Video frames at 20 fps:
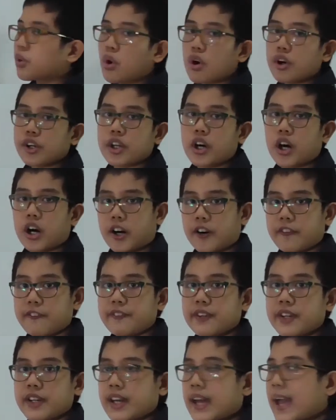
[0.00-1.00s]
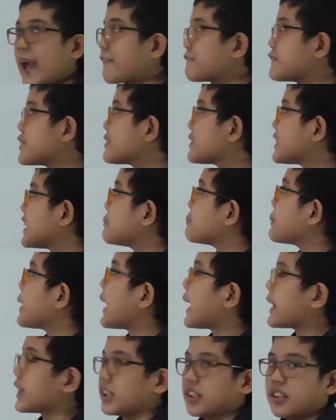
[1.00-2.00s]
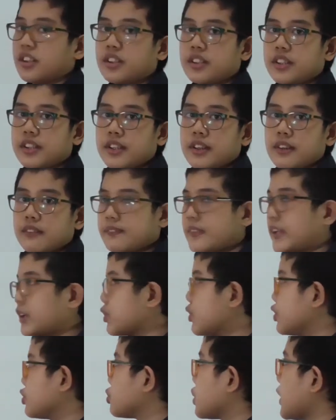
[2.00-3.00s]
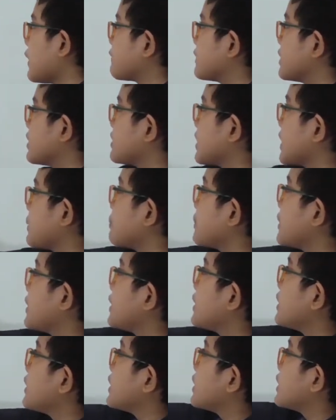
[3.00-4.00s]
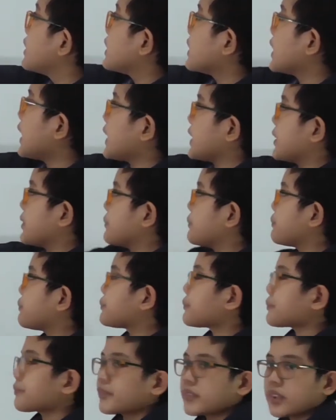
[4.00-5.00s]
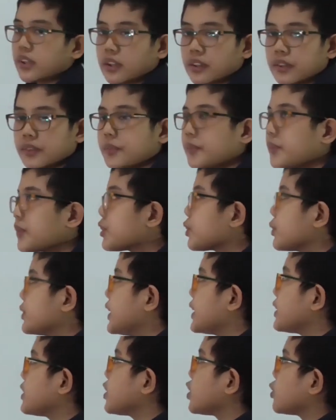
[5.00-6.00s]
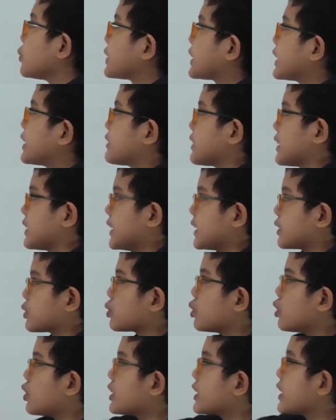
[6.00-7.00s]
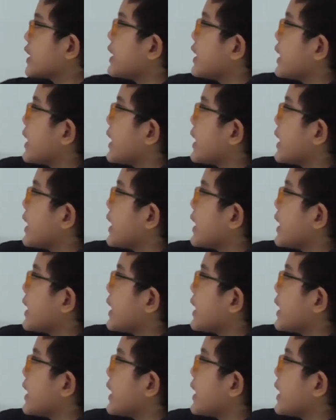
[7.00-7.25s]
chord of, have the same angle. They're going to have the same line. So then we can say that chord